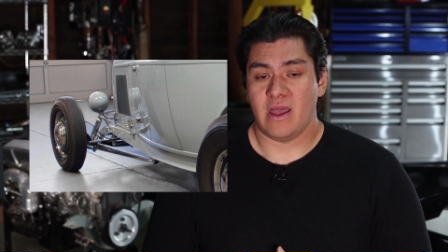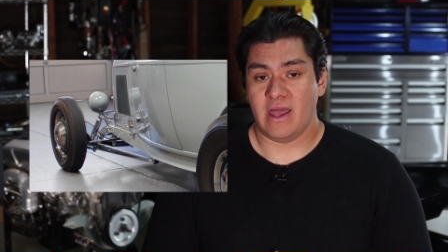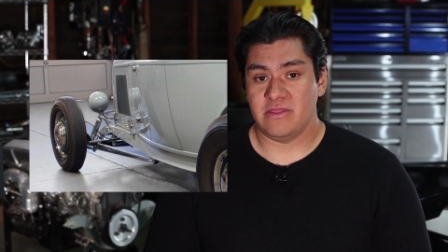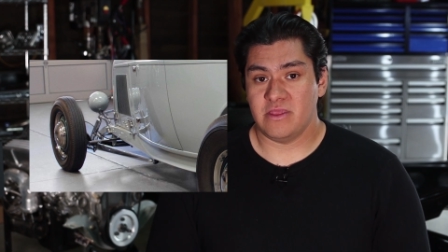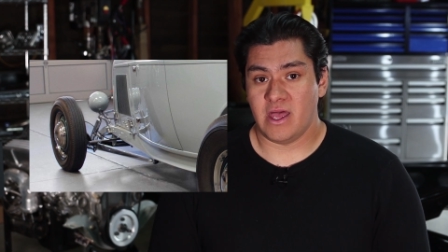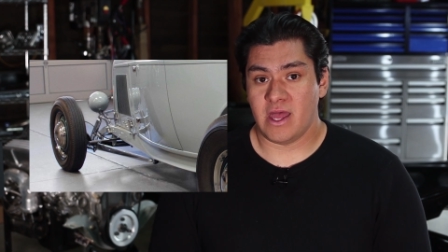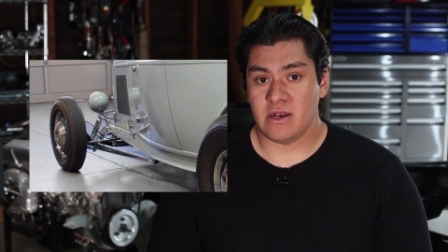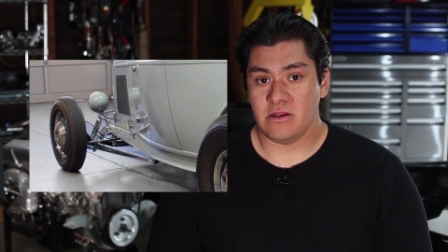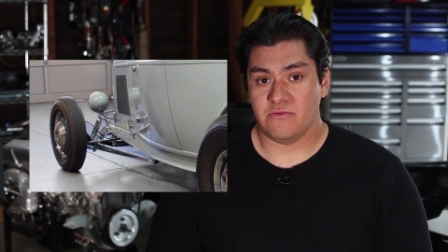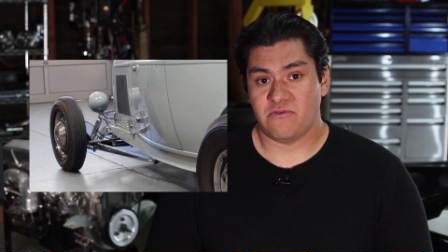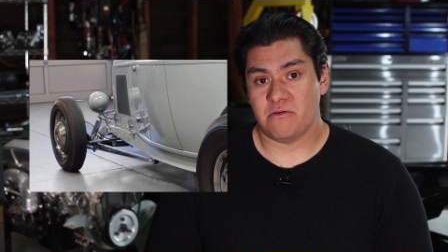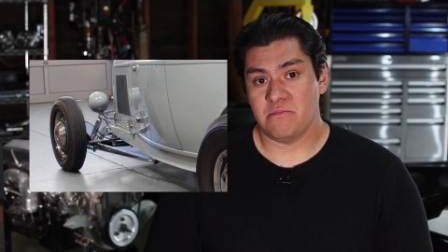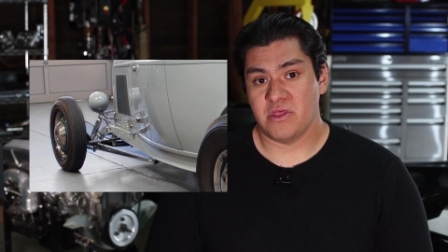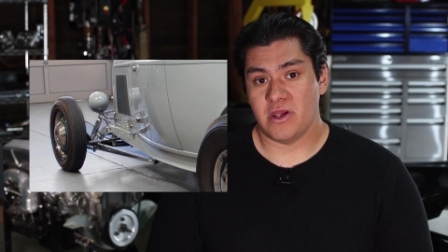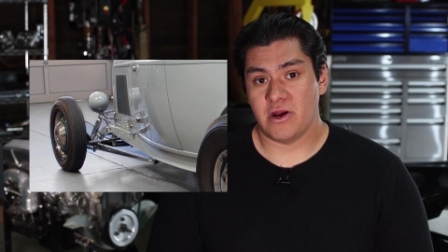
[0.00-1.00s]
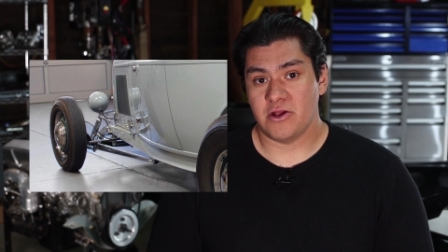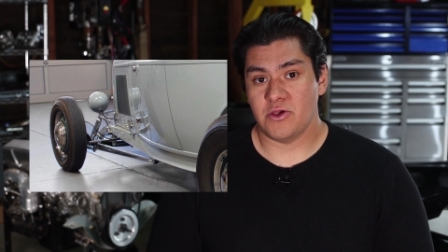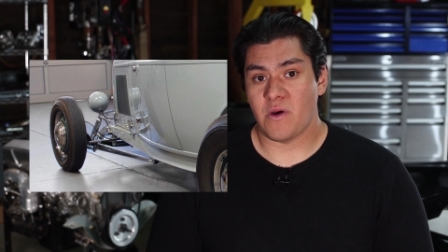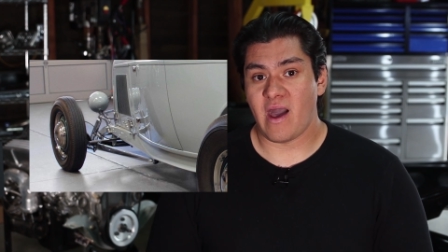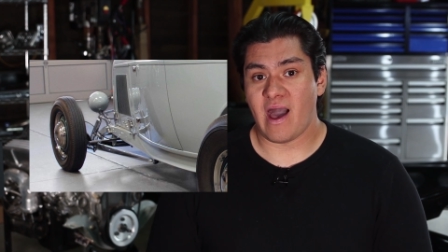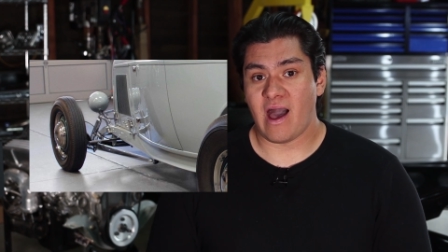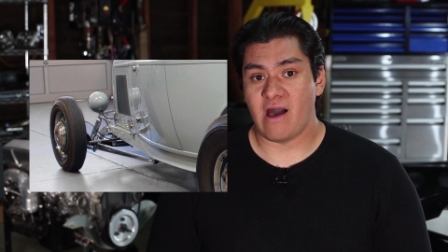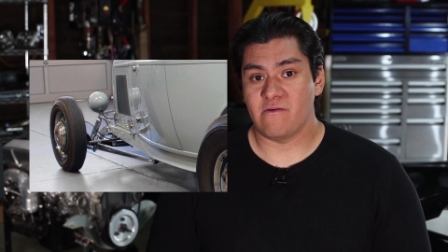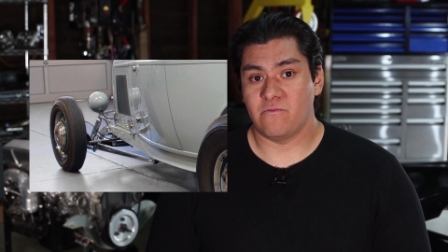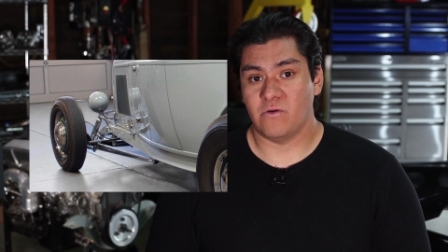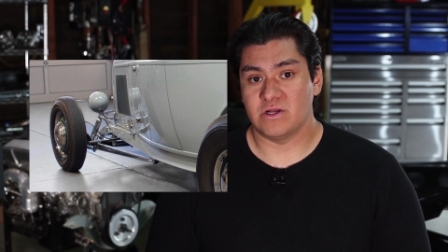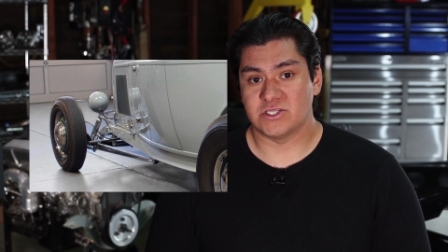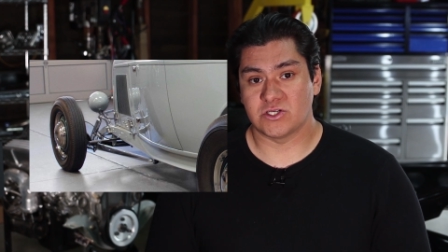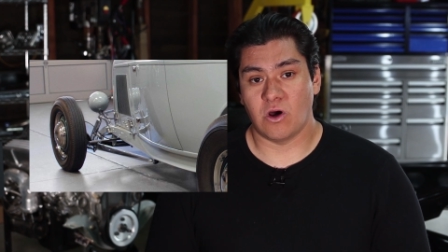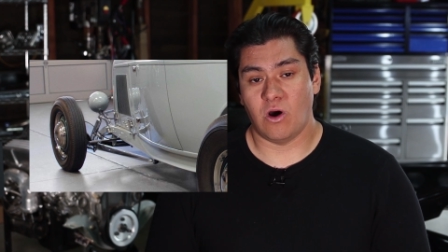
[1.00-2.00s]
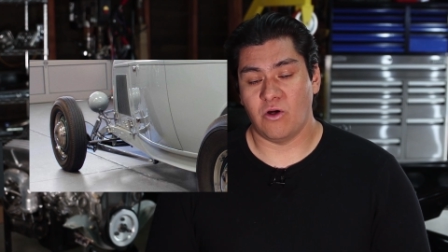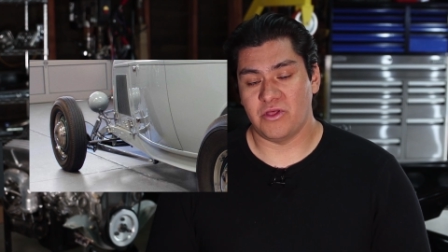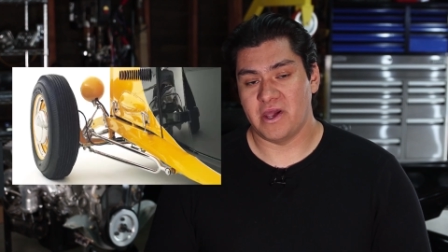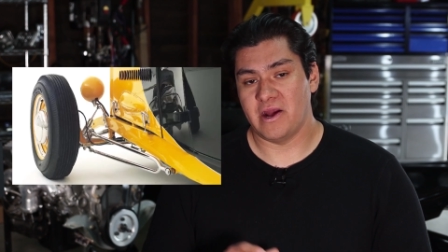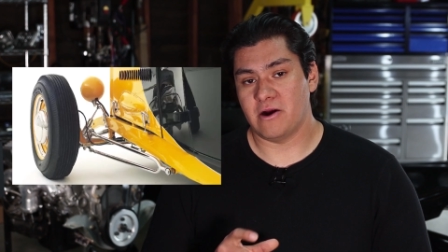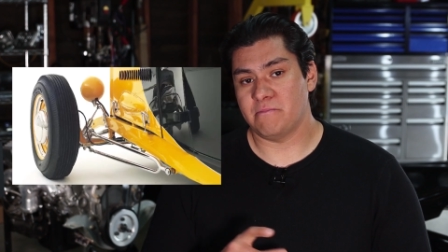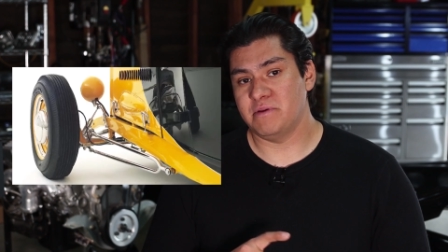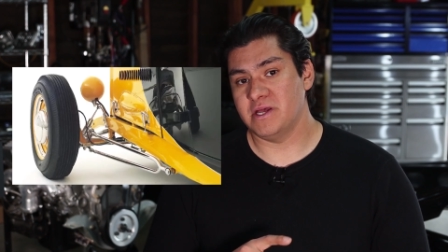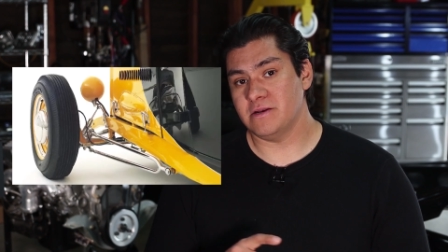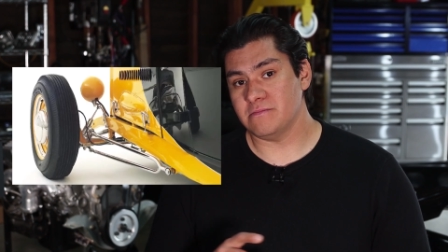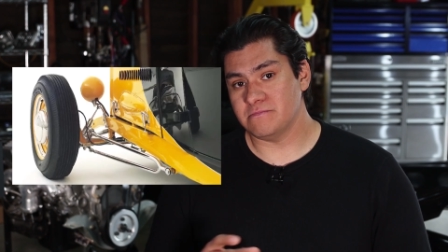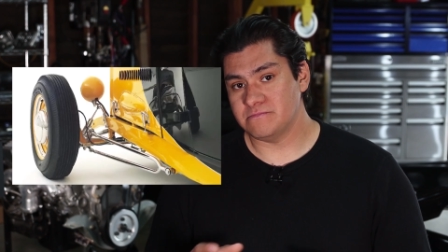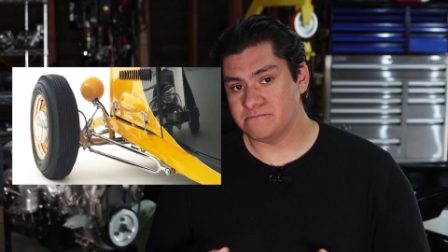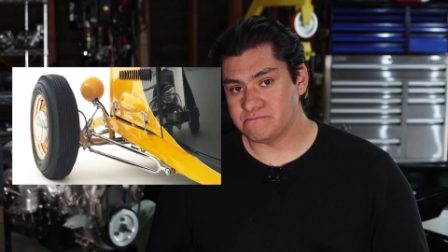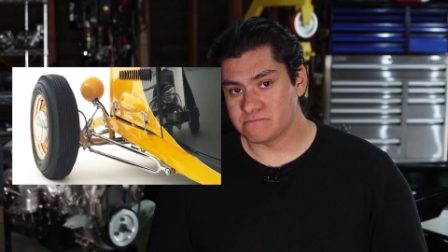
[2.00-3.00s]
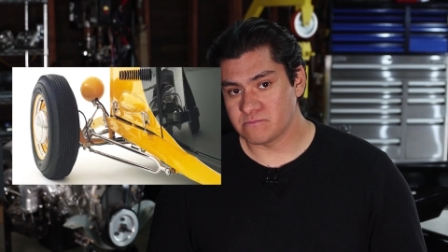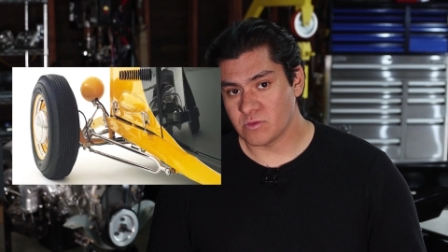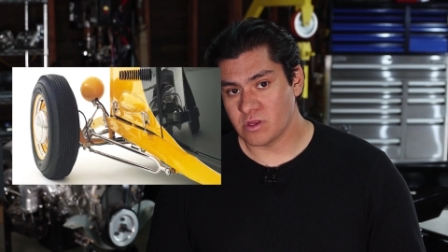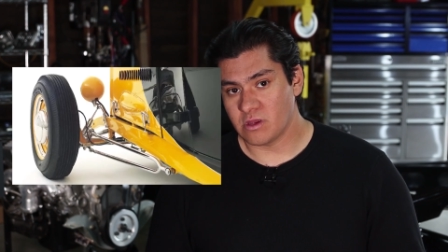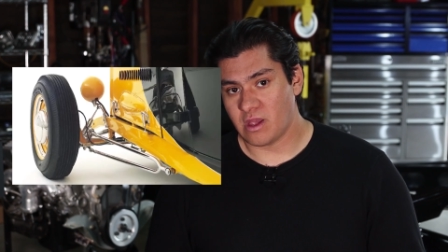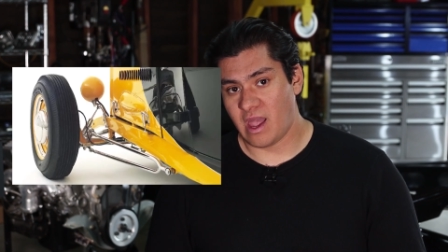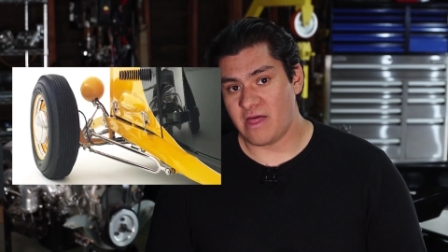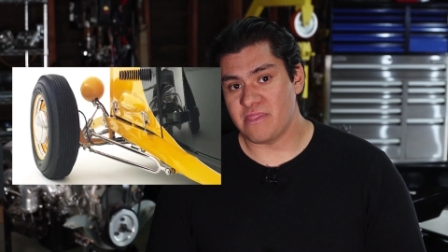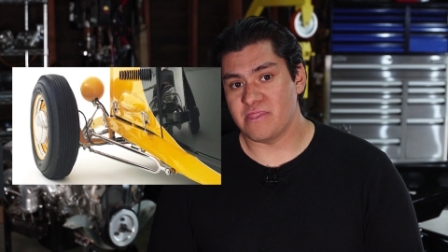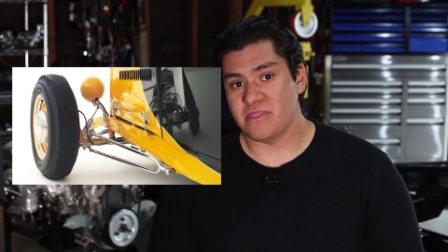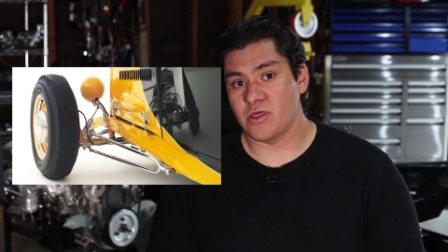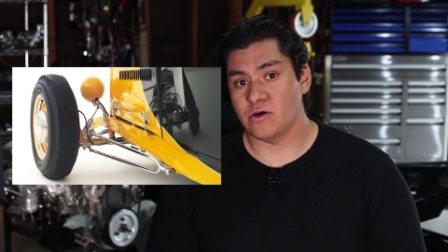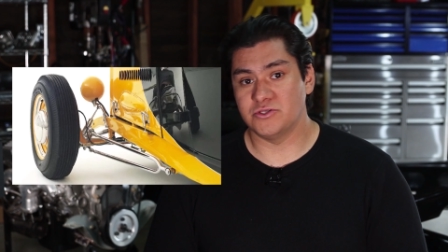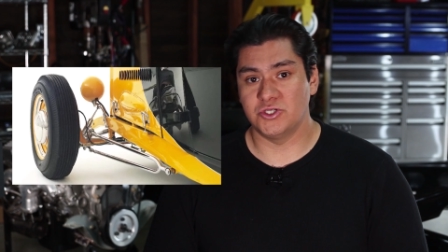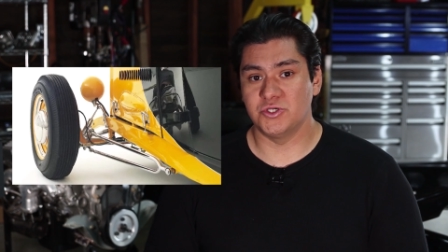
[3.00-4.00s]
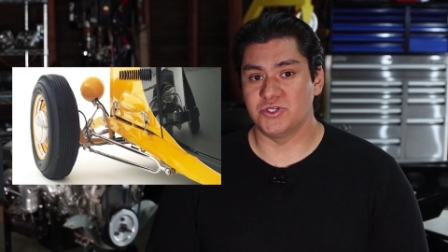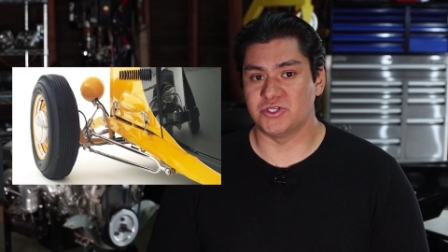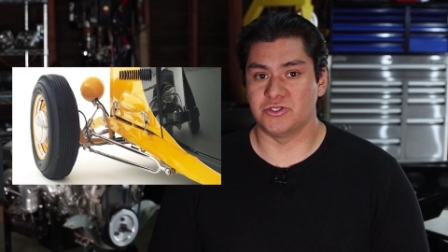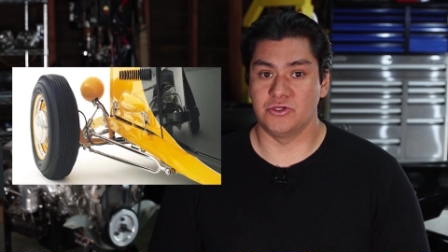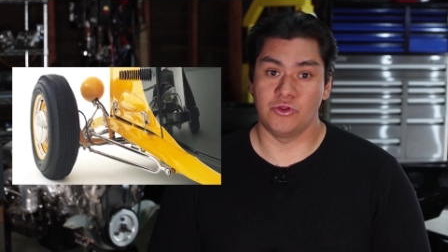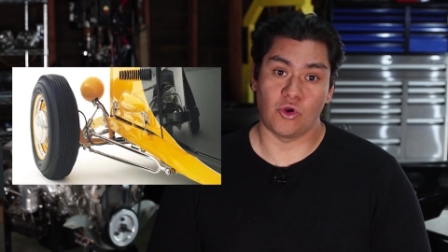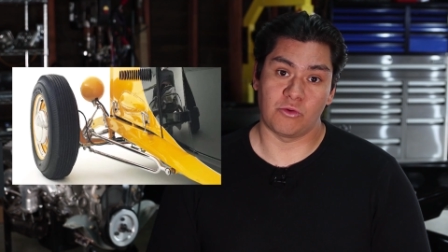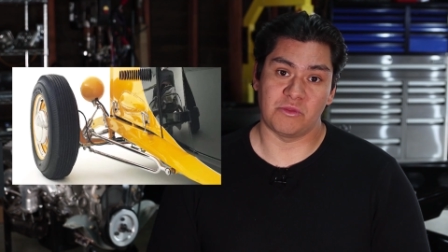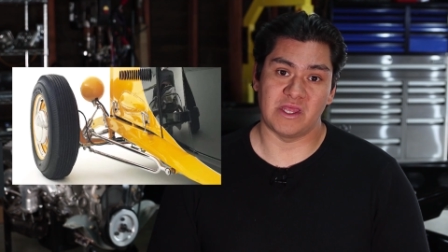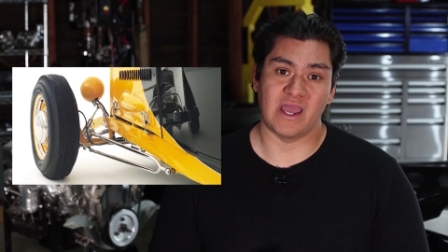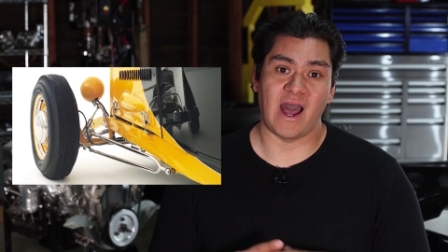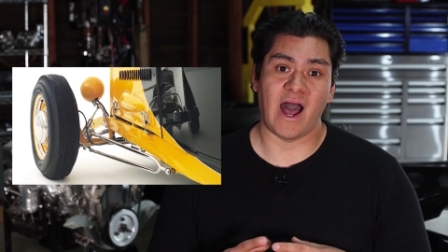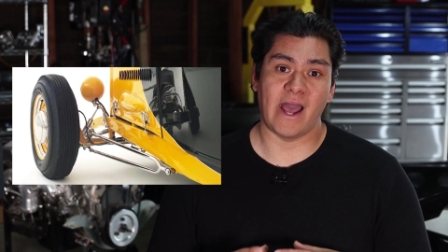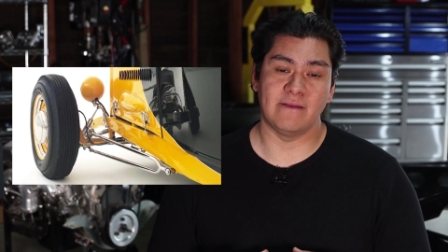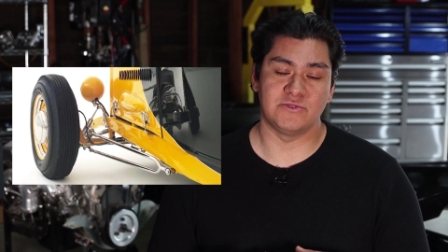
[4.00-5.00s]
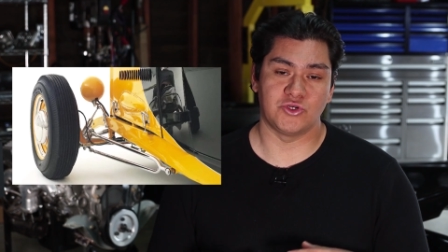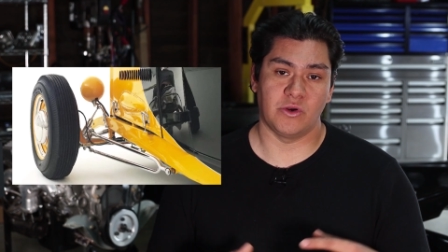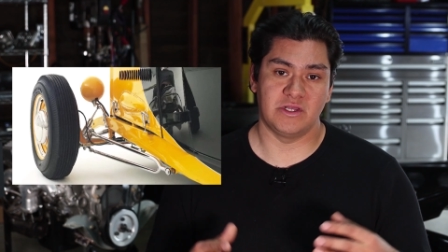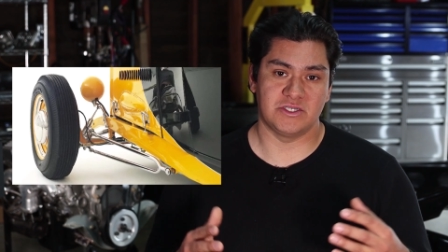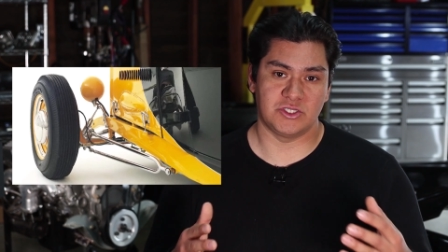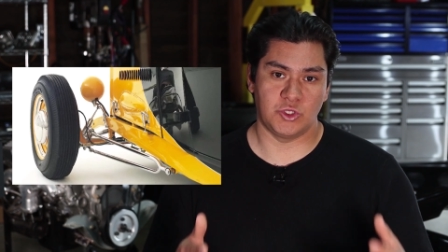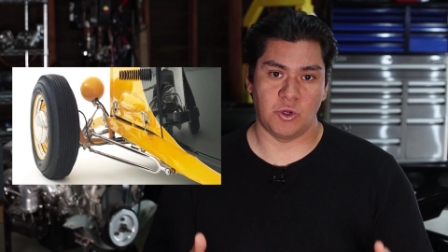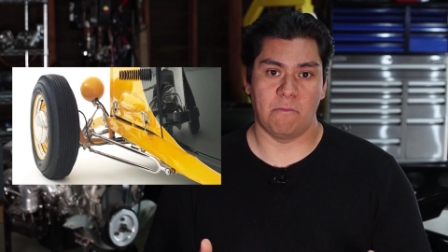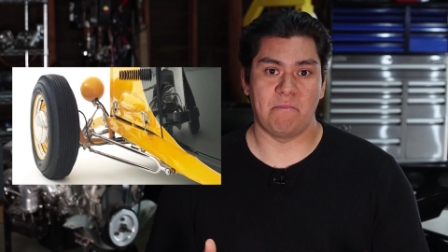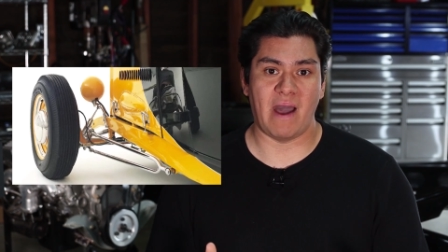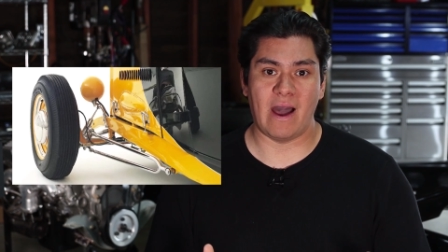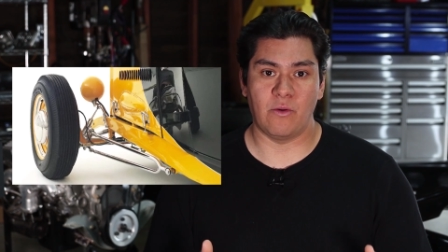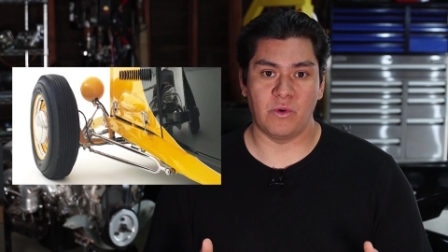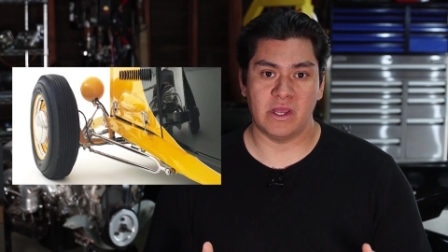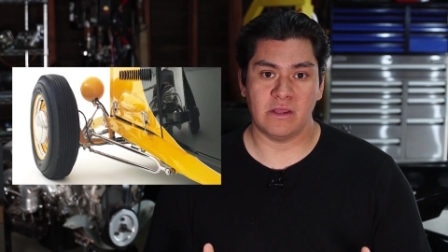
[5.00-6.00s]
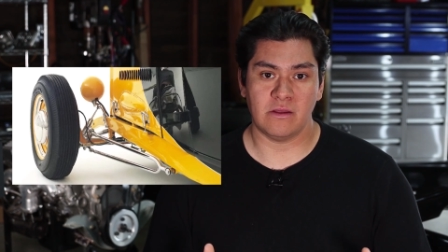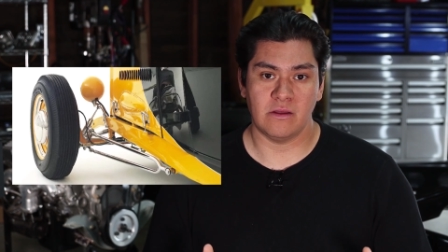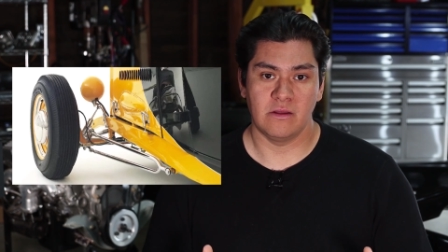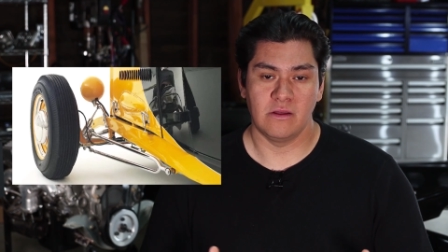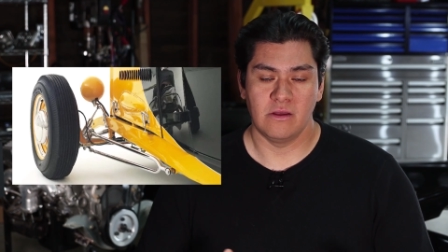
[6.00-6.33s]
And then from there, you have what's called a hairpin, and those use normally heim joints to a bat wing.